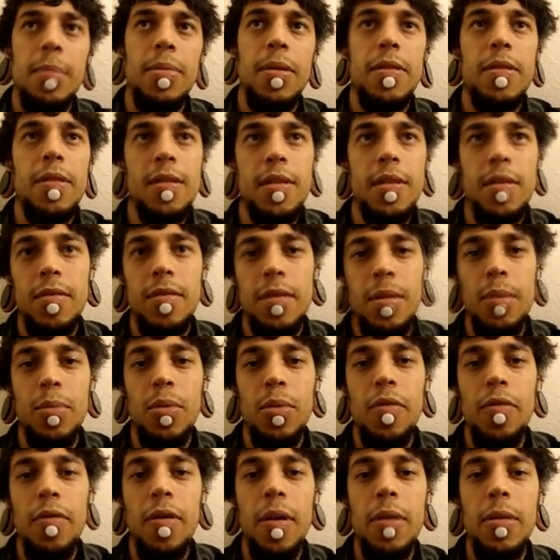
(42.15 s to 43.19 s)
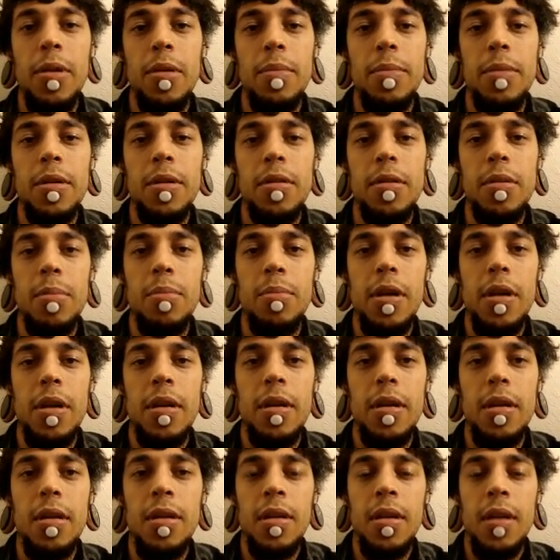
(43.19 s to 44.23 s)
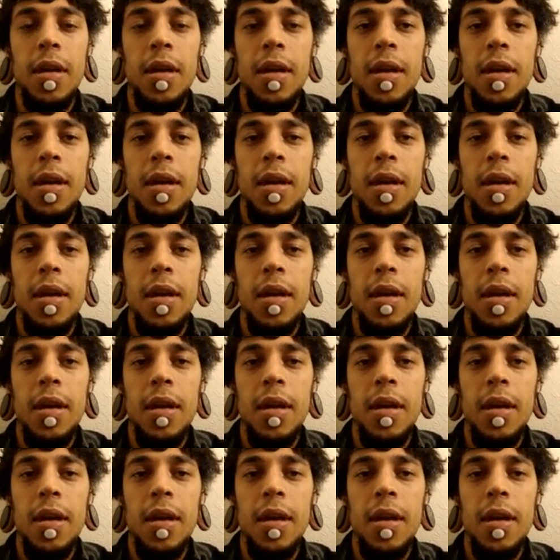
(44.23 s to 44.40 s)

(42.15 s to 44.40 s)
put the 17.5mm LeBret in,